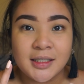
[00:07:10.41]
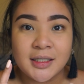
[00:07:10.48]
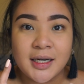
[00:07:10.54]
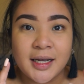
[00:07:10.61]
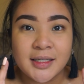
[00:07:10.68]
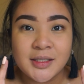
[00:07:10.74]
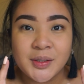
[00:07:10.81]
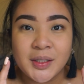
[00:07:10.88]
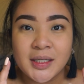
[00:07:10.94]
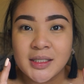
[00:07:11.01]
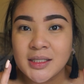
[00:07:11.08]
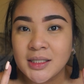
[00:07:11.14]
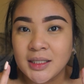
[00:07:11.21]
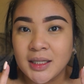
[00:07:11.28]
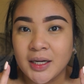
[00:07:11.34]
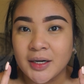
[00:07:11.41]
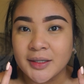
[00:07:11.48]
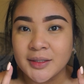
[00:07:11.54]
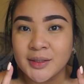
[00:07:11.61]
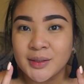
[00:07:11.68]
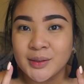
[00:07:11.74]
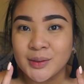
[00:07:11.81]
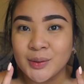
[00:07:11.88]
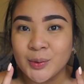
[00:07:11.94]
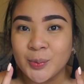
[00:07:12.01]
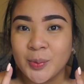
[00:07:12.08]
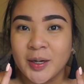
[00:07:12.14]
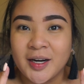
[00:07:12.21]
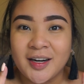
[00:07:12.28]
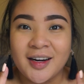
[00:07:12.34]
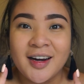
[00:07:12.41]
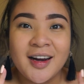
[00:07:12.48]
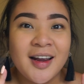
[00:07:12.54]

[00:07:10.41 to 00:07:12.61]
As you can see, they are super